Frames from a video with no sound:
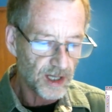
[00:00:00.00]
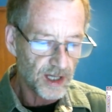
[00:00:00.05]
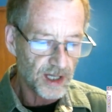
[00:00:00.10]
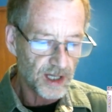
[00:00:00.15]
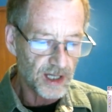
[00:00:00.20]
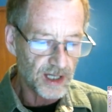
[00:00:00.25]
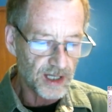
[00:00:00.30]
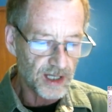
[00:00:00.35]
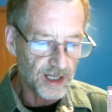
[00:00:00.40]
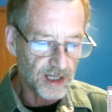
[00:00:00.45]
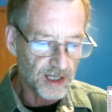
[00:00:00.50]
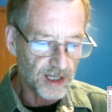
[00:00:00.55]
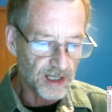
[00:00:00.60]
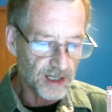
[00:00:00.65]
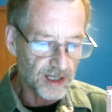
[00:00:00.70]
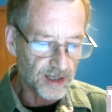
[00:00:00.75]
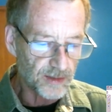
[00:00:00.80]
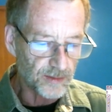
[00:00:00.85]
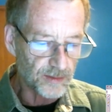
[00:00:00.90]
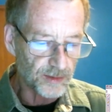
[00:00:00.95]

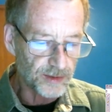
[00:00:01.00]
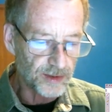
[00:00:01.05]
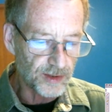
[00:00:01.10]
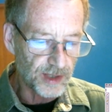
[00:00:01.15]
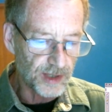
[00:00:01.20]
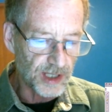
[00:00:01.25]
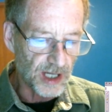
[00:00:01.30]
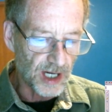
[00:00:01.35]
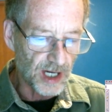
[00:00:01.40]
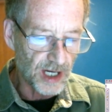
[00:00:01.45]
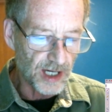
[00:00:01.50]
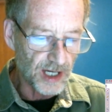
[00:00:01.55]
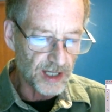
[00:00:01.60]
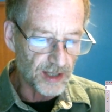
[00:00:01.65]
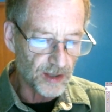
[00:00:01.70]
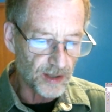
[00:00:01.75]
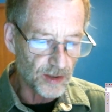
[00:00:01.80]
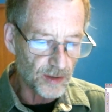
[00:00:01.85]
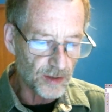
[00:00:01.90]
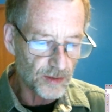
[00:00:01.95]
And we'll do the
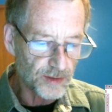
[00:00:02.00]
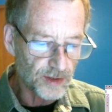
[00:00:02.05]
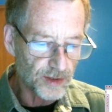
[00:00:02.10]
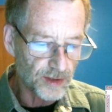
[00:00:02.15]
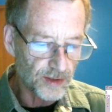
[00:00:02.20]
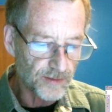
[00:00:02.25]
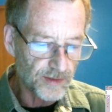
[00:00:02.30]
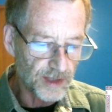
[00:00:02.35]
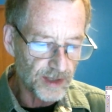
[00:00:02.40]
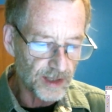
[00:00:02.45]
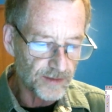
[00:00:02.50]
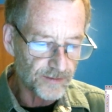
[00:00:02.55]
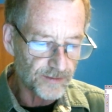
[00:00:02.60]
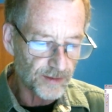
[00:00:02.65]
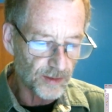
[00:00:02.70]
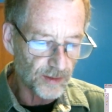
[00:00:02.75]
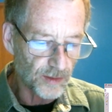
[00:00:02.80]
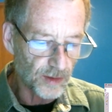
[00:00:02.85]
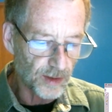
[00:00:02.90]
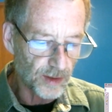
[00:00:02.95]
IO nerve, the
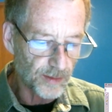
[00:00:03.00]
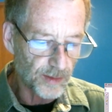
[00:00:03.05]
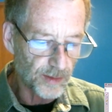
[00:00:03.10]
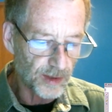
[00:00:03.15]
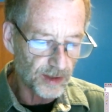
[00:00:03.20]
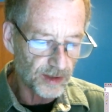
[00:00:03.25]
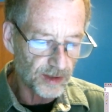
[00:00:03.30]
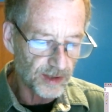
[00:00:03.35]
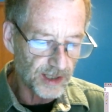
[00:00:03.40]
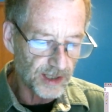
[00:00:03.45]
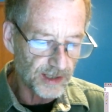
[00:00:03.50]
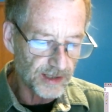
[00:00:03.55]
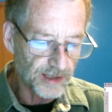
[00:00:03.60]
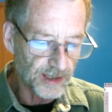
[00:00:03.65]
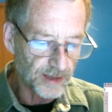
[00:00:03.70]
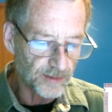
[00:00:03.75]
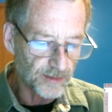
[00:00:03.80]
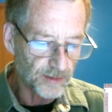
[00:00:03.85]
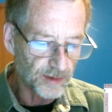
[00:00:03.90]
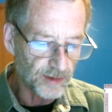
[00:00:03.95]
infraorbital, and
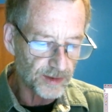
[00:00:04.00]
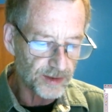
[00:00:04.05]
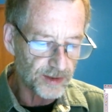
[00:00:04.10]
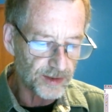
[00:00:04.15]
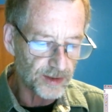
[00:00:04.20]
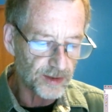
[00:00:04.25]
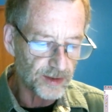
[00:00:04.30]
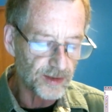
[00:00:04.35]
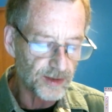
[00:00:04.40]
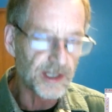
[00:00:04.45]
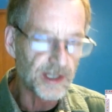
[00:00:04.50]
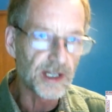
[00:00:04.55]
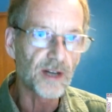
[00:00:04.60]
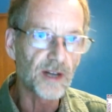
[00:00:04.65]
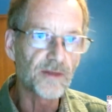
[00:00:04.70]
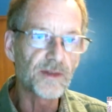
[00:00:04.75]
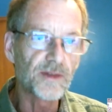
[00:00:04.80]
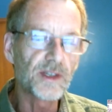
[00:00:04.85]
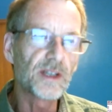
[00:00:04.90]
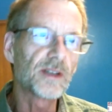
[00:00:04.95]
then we'll do the
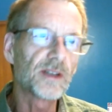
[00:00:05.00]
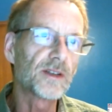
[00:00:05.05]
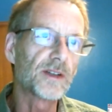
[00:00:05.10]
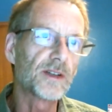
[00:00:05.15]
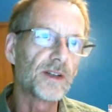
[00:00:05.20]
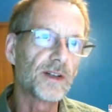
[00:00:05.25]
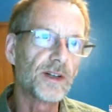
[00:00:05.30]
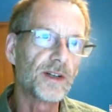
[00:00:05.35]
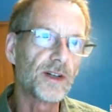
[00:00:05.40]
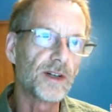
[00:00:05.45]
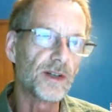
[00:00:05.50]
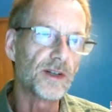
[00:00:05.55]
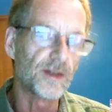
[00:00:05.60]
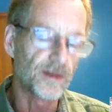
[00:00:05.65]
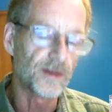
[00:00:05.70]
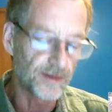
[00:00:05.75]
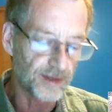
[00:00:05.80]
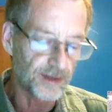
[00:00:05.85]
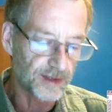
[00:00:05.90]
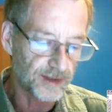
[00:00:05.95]
alveolar
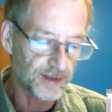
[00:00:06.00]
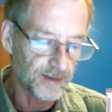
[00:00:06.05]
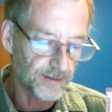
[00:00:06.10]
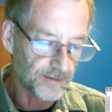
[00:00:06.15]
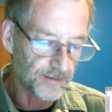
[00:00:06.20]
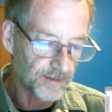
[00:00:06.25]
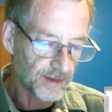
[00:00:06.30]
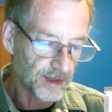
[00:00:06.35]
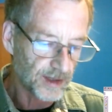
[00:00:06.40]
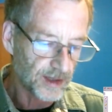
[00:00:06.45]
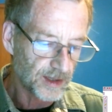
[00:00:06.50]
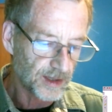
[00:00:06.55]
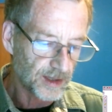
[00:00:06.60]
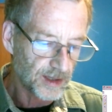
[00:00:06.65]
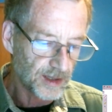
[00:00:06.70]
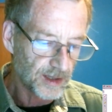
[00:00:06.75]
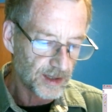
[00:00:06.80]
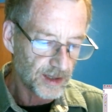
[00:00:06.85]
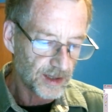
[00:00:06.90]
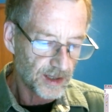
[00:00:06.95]
nerves.
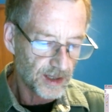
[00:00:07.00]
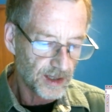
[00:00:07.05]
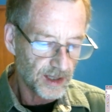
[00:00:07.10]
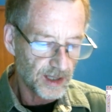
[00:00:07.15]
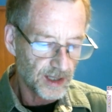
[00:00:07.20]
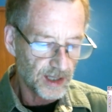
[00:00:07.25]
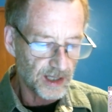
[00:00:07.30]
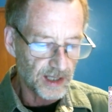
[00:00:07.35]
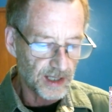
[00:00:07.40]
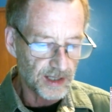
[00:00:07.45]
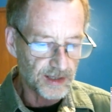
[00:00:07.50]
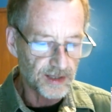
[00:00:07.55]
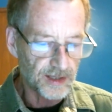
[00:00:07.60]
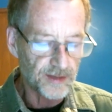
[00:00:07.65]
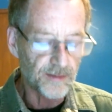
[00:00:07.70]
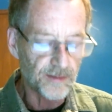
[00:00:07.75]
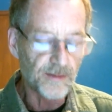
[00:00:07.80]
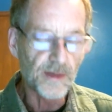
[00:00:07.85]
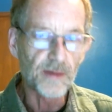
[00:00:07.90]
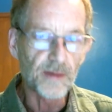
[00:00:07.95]
And
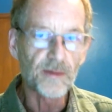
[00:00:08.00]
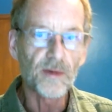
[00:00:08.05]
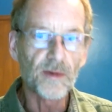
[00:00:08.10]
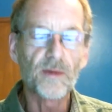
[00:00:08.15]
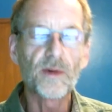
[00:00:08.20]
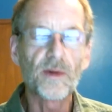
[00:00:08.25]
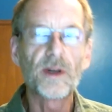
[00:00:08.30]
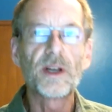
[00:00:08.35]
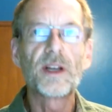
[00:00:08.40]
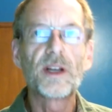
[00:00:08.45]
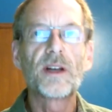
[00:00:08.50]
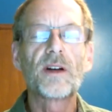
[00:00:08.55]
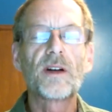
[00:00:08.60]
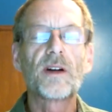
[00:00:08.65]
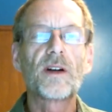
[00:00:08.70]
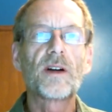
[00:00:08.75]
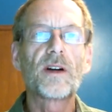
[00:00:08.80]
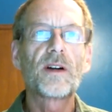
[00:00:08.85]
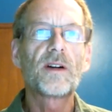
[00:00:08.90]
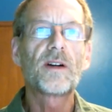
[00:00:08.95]
remember, we
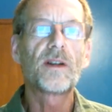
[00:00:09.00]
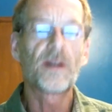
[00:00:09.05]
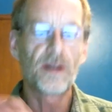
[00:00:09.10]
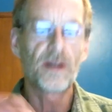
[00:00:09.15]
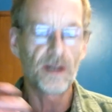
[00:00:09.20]
are